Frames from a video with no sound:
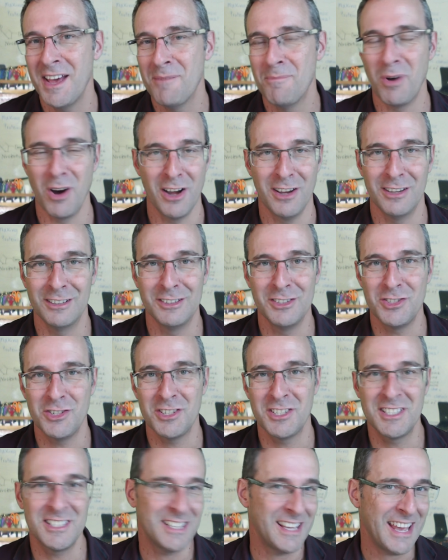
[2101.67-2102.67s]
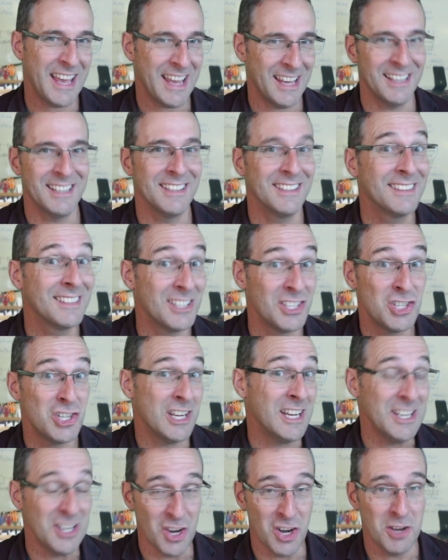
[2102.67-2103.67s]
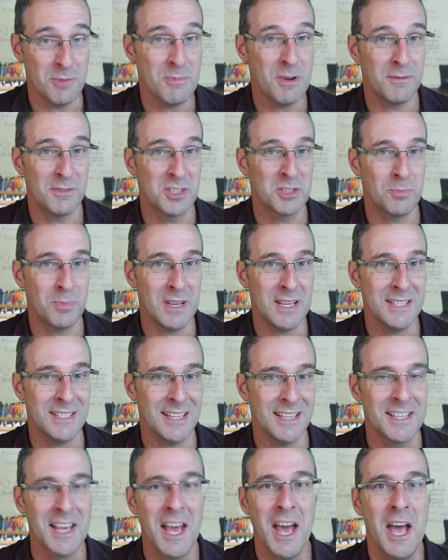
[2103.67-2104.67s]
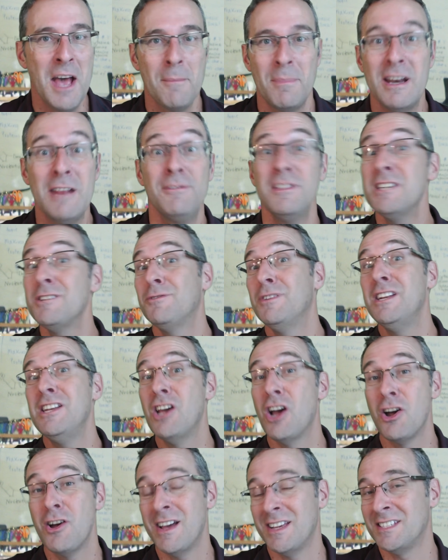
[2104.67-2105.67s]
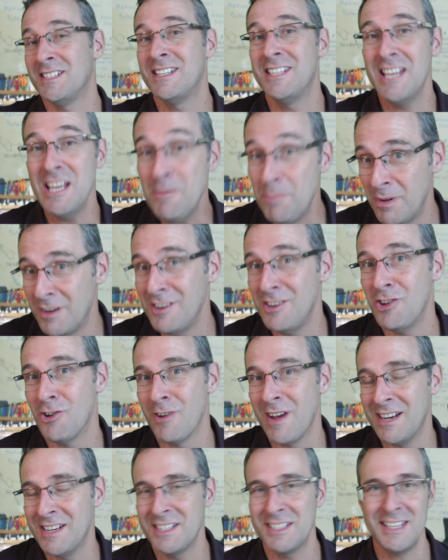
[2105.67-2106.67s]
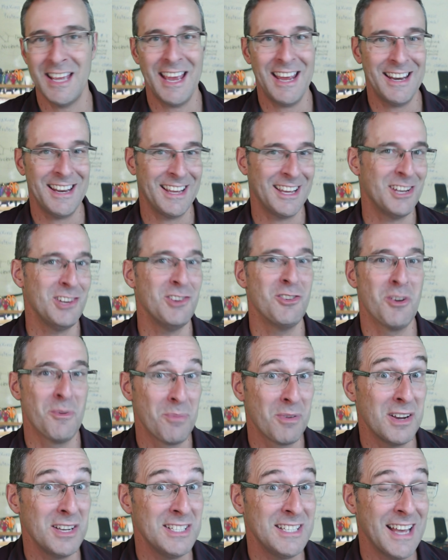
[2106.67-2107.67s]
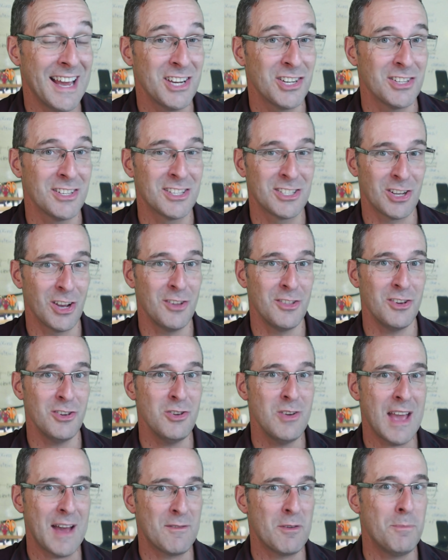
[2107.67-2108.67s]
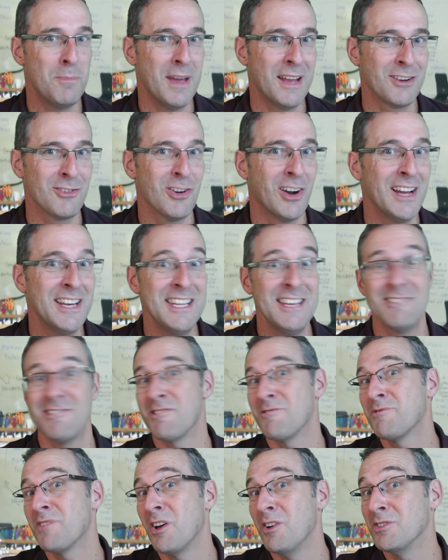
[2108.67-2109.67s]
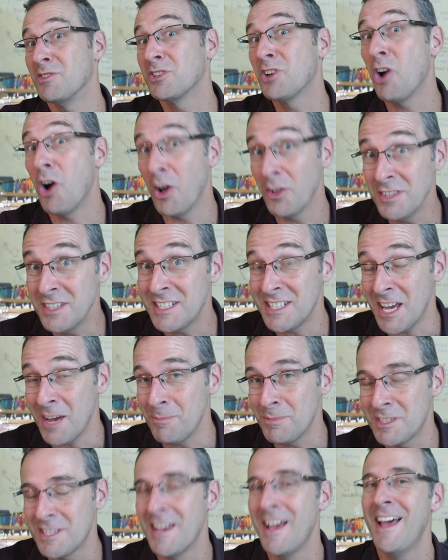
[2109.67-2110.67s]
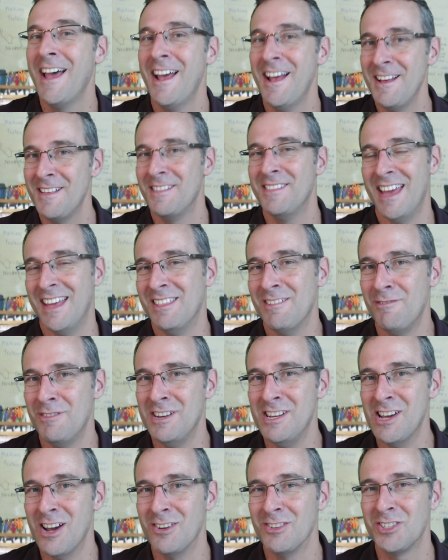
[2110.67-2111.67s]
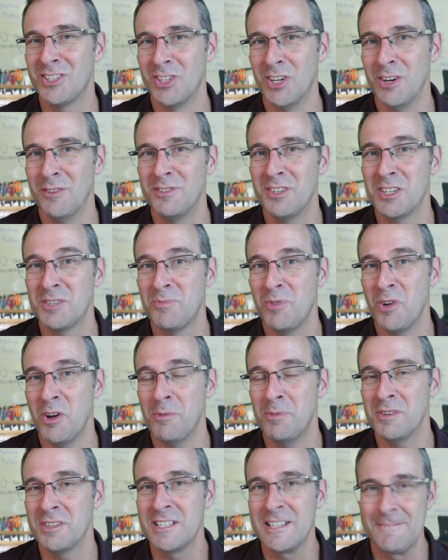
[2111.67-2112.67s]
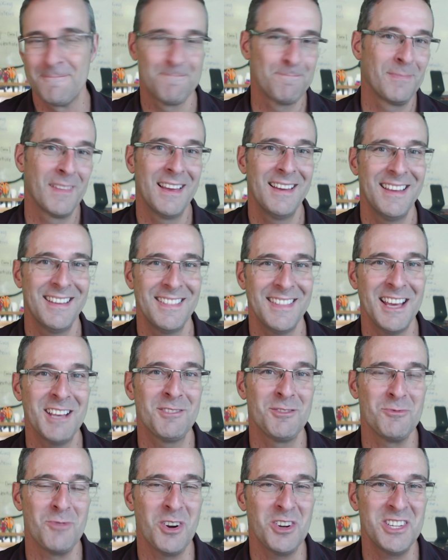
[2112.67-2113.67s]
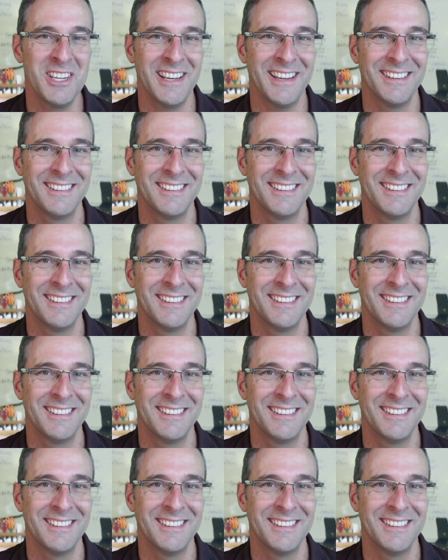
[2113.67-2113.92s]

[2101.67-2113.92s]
biologists to edit the genome of a species. But if this video has deepened your understanding and your appreciation so that you have a better idea of those concepts, then the video served its purpose. Thanks for watching.